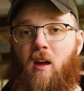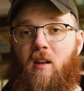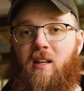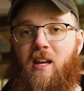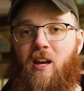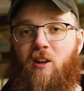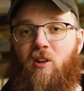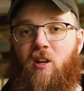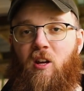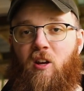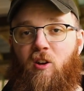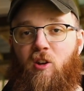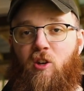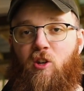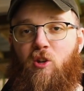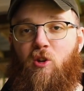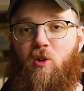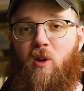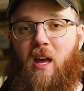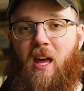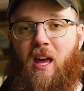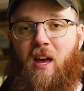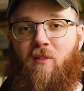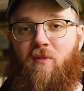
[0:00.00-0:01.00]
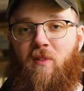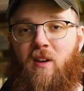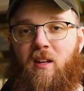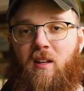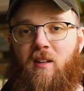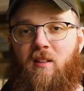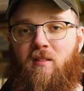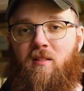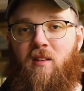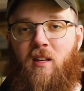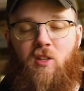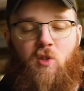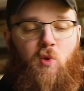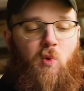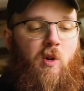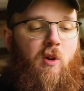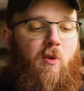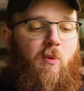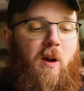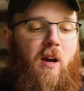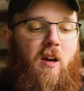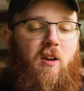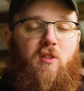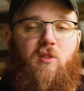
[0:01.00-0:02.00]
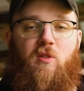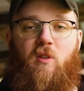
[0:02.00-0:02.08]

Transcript: Down here, you do have an accessory rail.